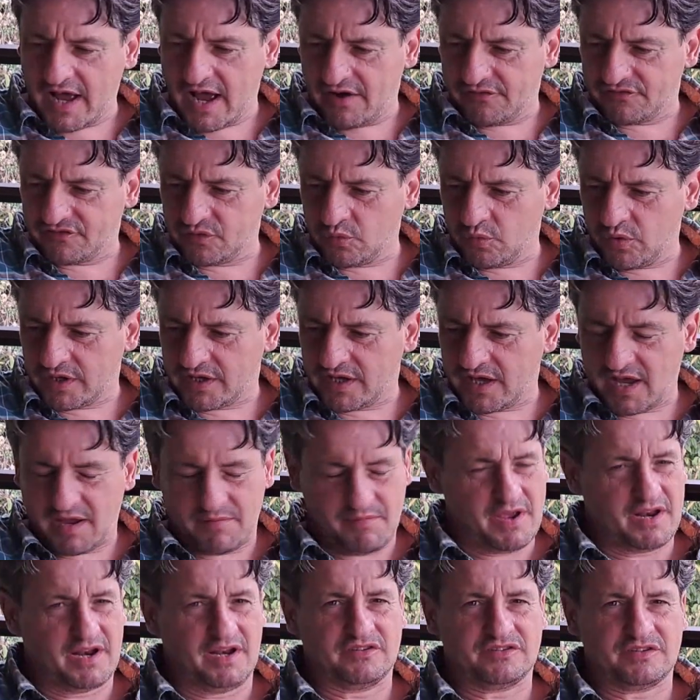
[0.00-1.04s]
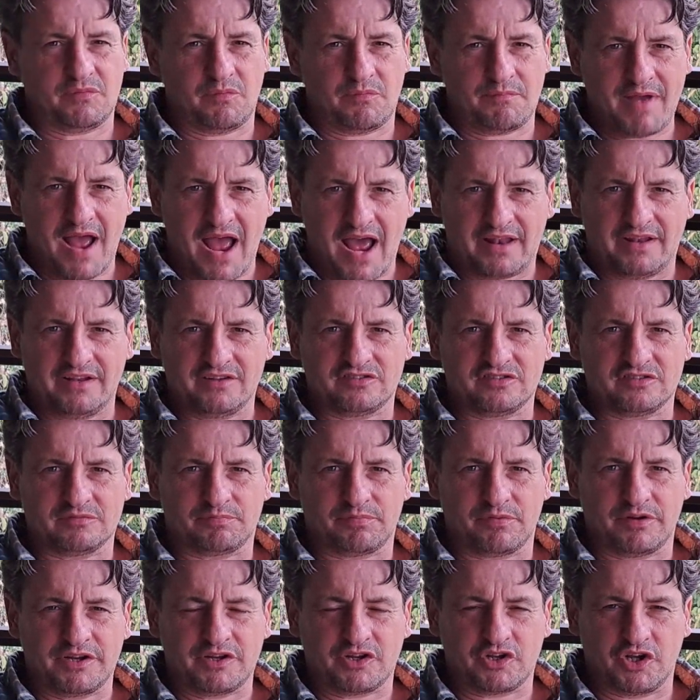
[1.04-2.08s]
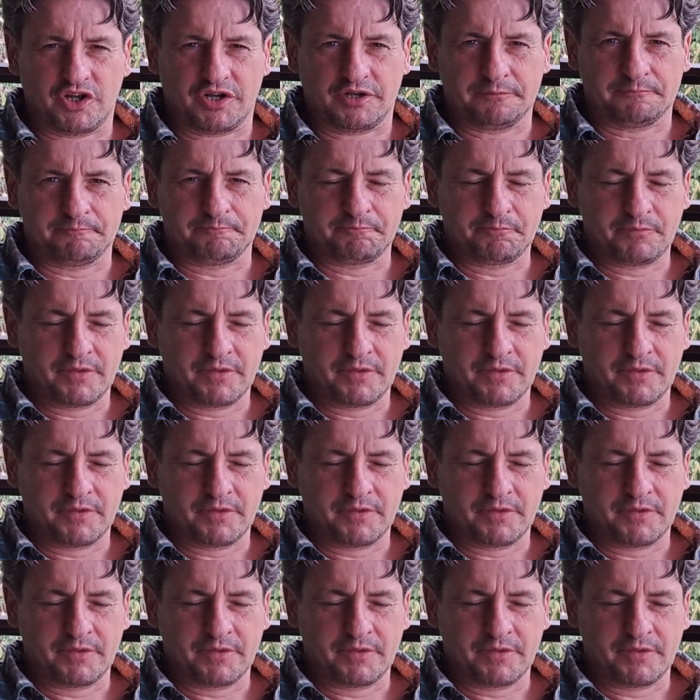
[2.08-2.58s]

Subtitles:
after what came in and said, man, this is pretty good.